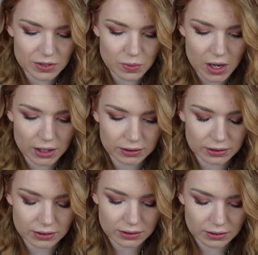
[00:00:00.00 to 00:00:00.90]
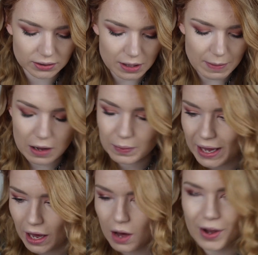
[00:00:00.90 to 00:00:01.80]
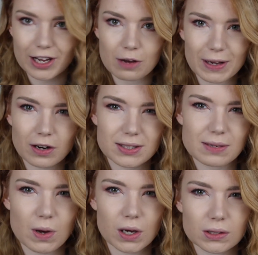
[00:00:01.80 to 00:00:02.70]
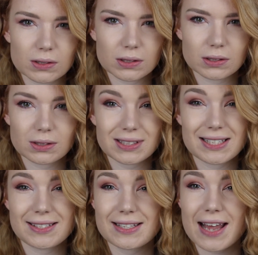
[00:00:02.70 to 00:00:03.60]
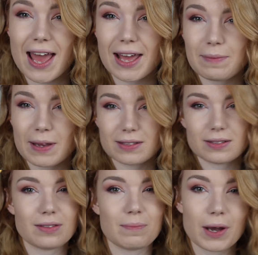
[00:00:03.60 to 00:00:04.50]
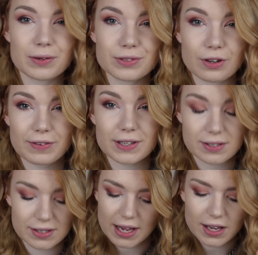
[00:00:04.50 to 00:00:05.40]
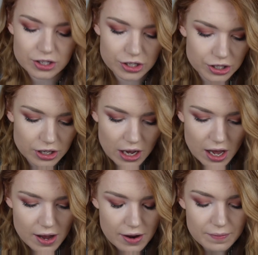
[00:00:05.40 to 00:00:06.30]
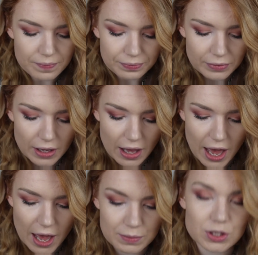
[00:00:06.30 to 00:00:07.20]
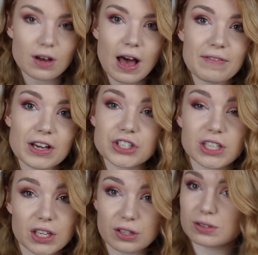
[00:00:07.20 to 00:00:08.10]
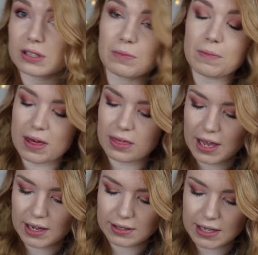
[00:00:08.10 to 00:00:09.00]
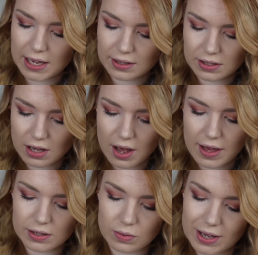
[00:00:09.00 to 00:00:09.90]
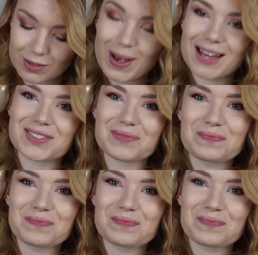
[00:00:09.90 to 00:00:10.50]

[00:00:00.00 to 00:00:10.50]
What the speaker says: this one about a week ago. I only got my GLOSSYBOX today because of the post office sitch. So I have actually used some of my things inside, that's why it's wet.